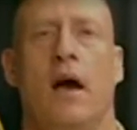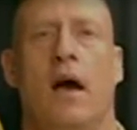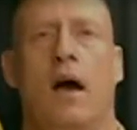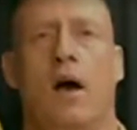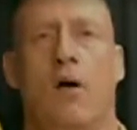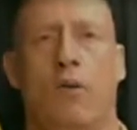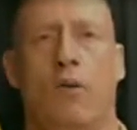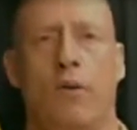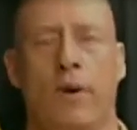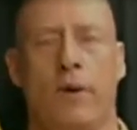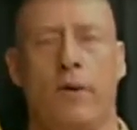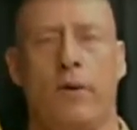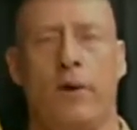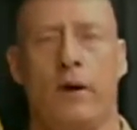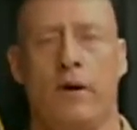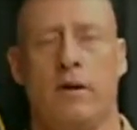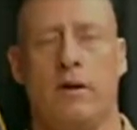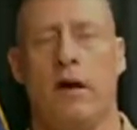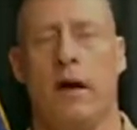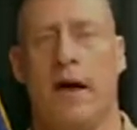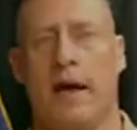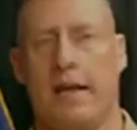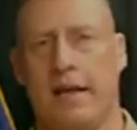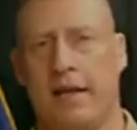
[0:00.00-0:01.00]
we
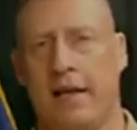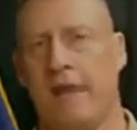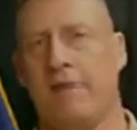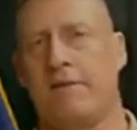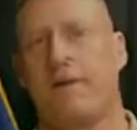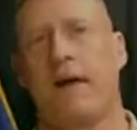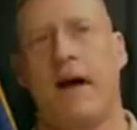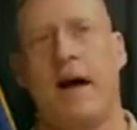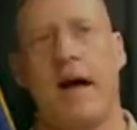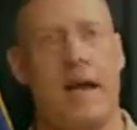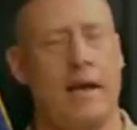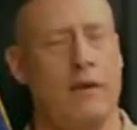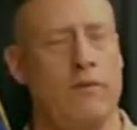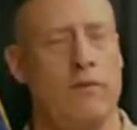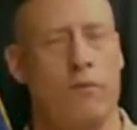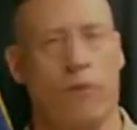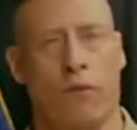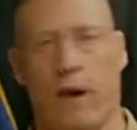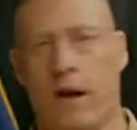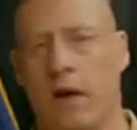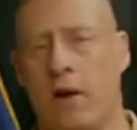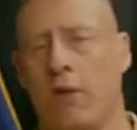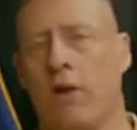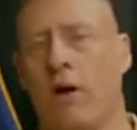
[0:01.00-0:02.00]
would identify
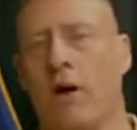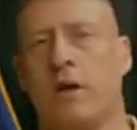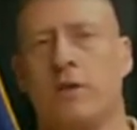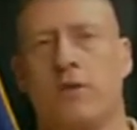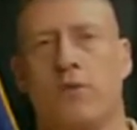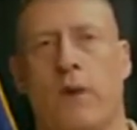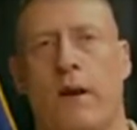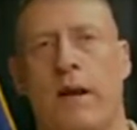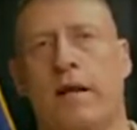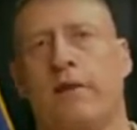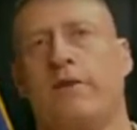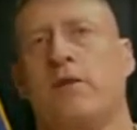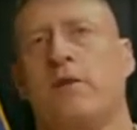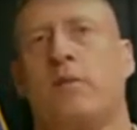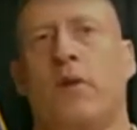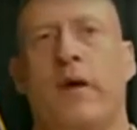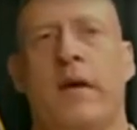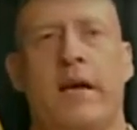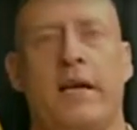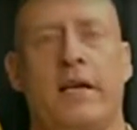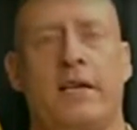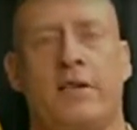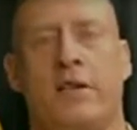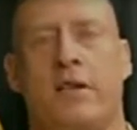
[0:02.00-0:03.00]
where it was, when it took
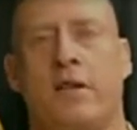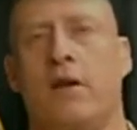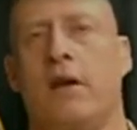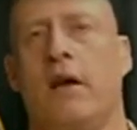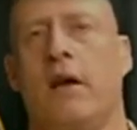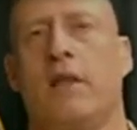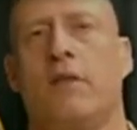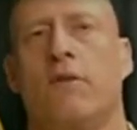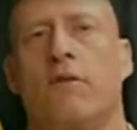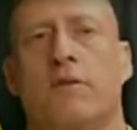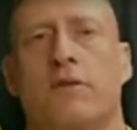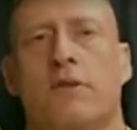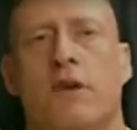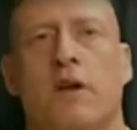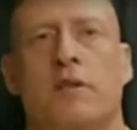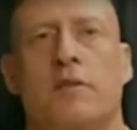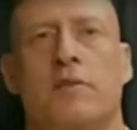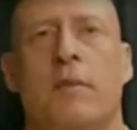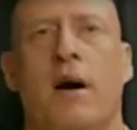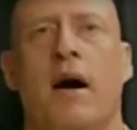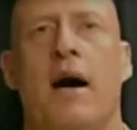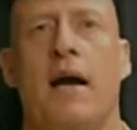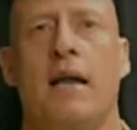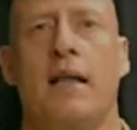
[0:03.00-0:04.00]
place, and the results
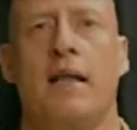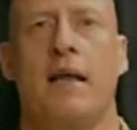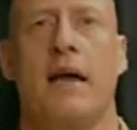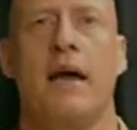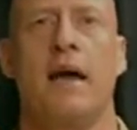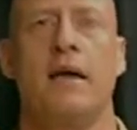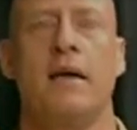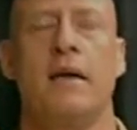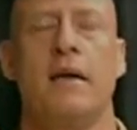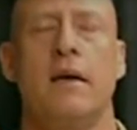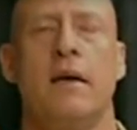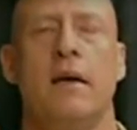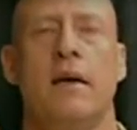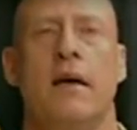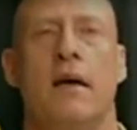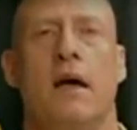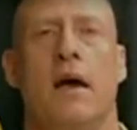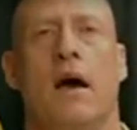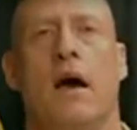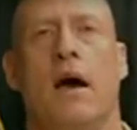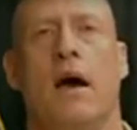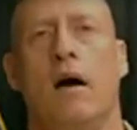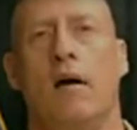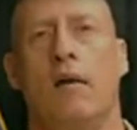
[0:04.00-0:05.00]
behind that.
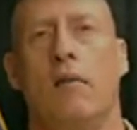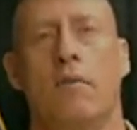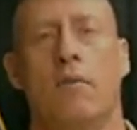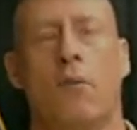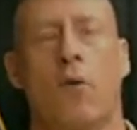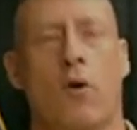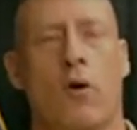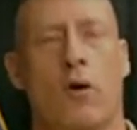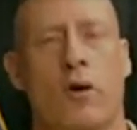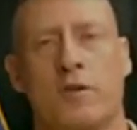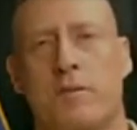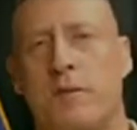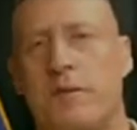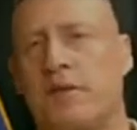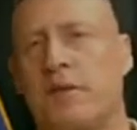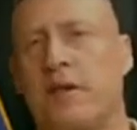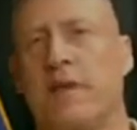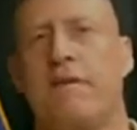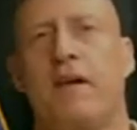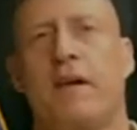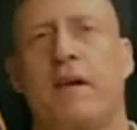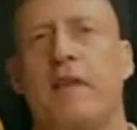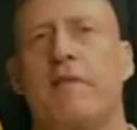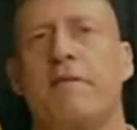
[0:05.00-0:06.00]
More
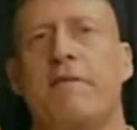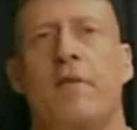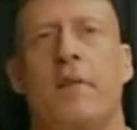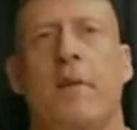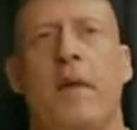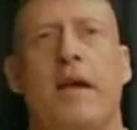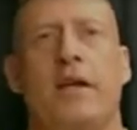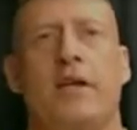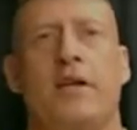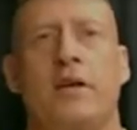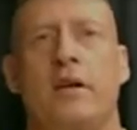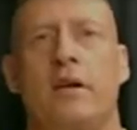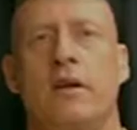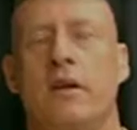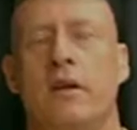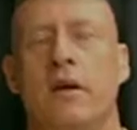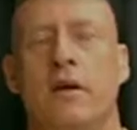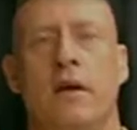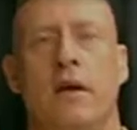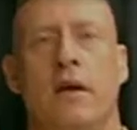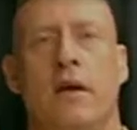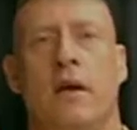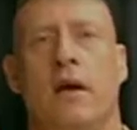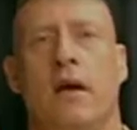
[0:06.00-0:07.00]
specific information,
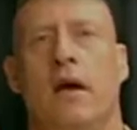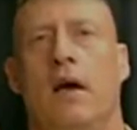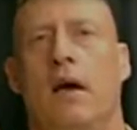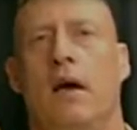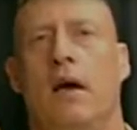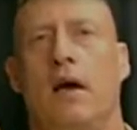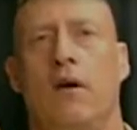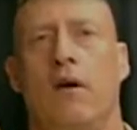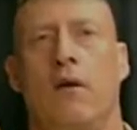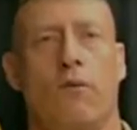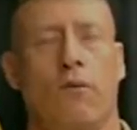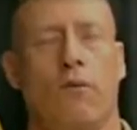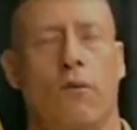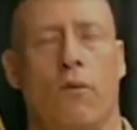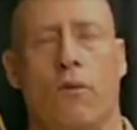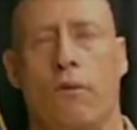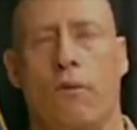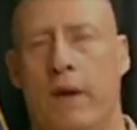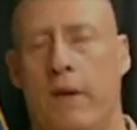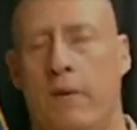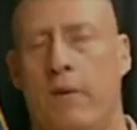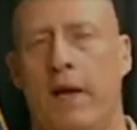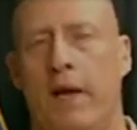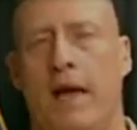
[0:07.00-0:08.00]

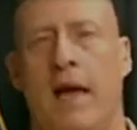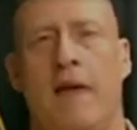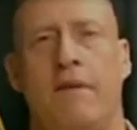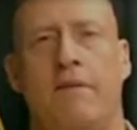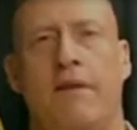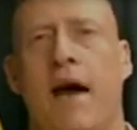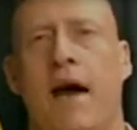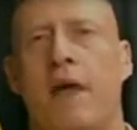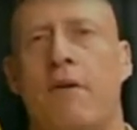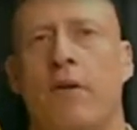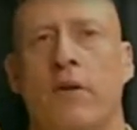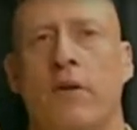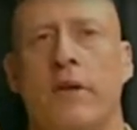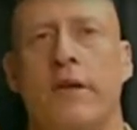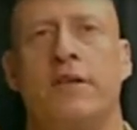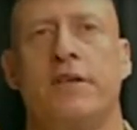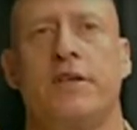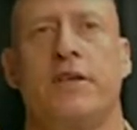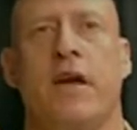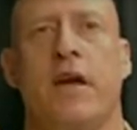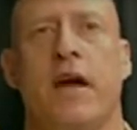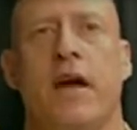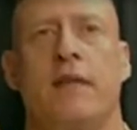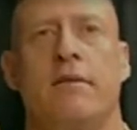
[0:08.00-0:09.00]
we have not
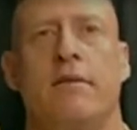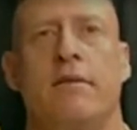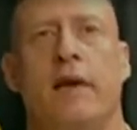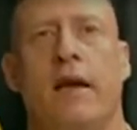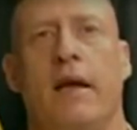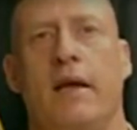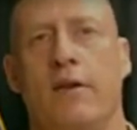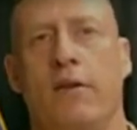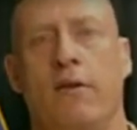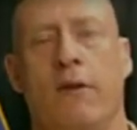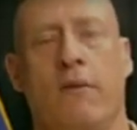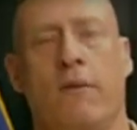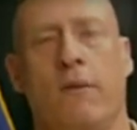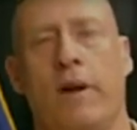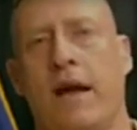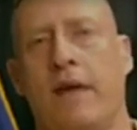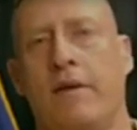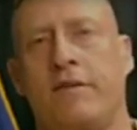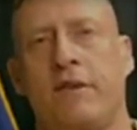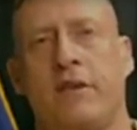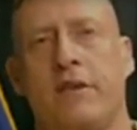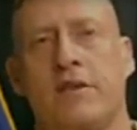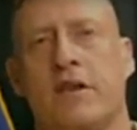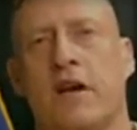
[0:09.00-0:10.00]
released yet. And we'd
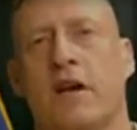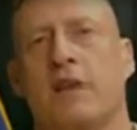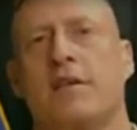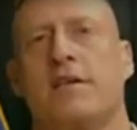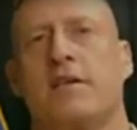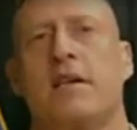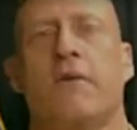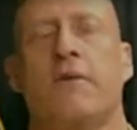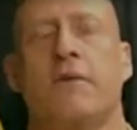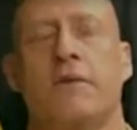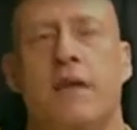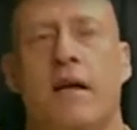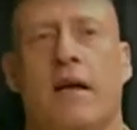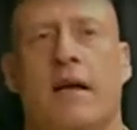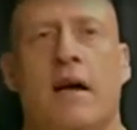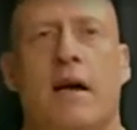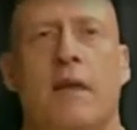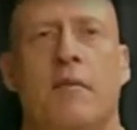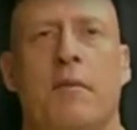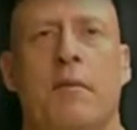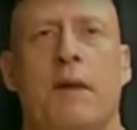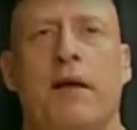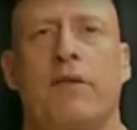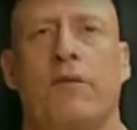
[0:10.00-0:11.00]
have to discuss that with
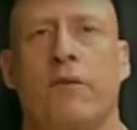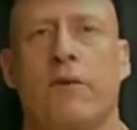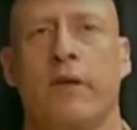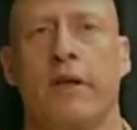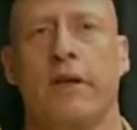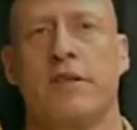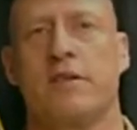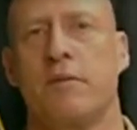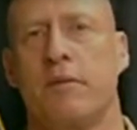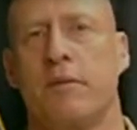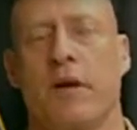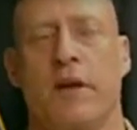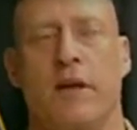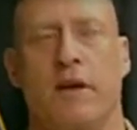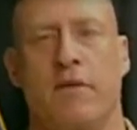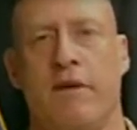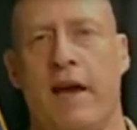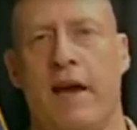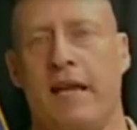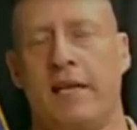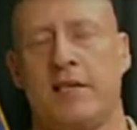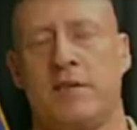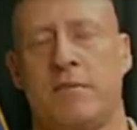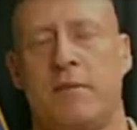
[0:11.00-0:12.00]
CENTCOM about the releasability
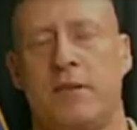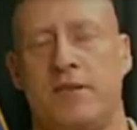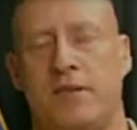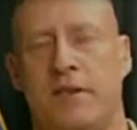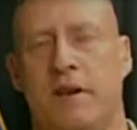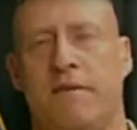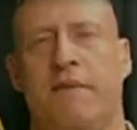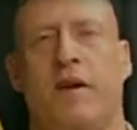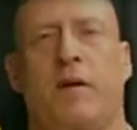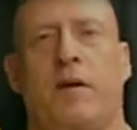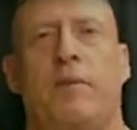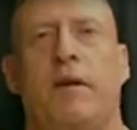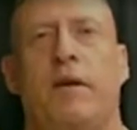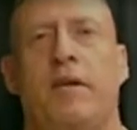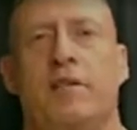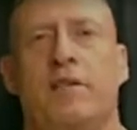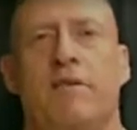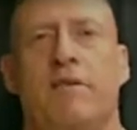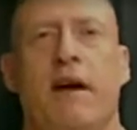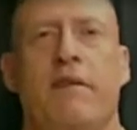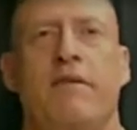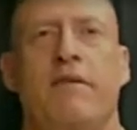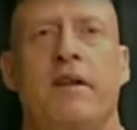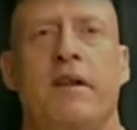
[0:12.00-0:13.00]
of any specific piece
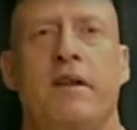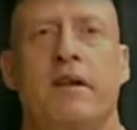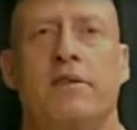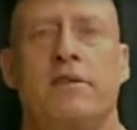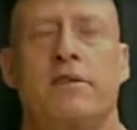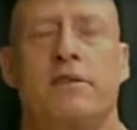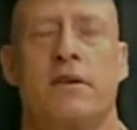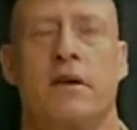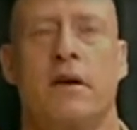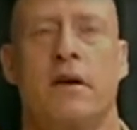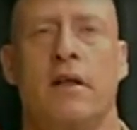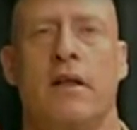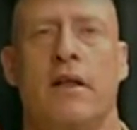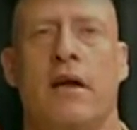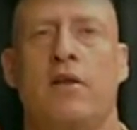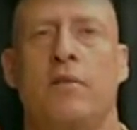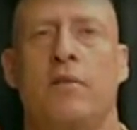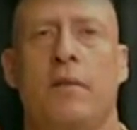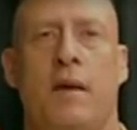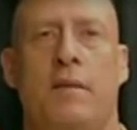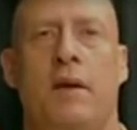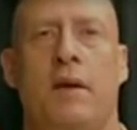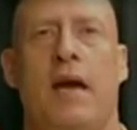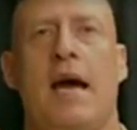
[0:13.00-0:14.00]
of evidence that
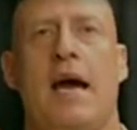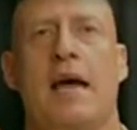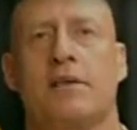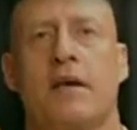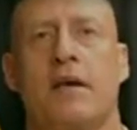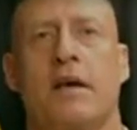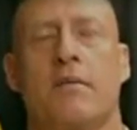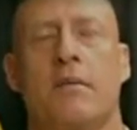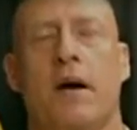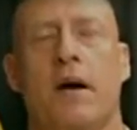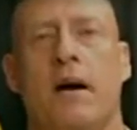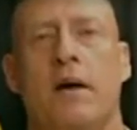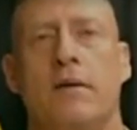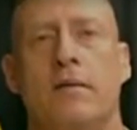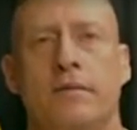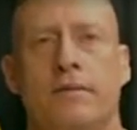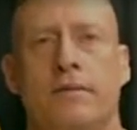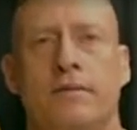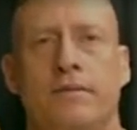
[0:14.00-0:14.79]
you may be asking about.